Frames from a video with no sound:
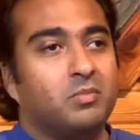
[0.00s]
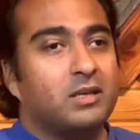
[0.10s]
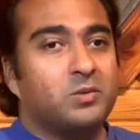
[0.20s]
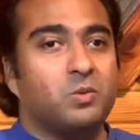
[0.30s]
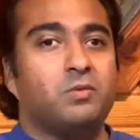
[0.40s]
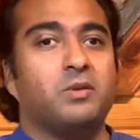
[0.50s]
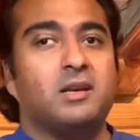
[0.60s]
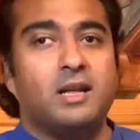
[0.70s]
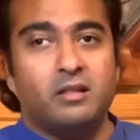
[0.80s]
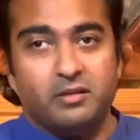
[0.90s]
blessed with
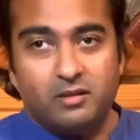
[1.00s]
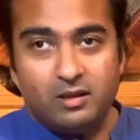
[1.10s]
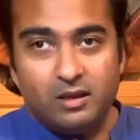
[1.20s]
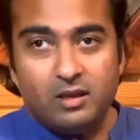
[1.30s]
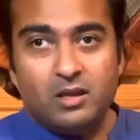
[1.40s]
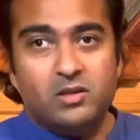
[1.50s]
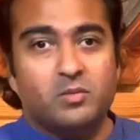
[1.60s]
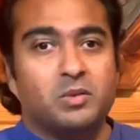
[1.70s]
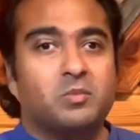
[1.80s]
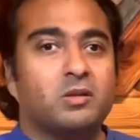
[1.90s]
great health.
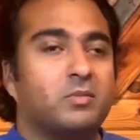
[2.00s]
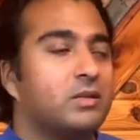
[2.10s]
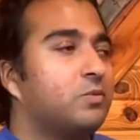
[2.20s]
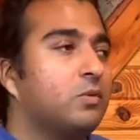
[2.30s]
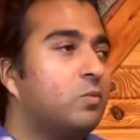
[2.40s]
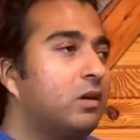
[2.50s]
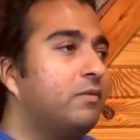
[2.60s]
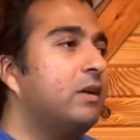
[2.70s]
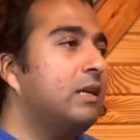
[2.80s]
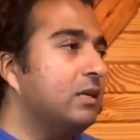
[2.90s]
Some people are blessed with
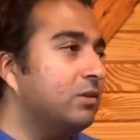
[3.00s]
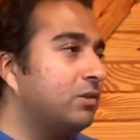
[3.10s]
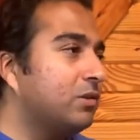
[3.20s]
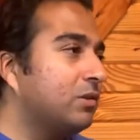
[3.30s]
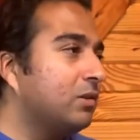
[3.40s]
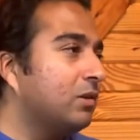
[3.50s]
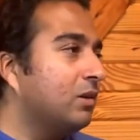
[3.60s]
whatever it is.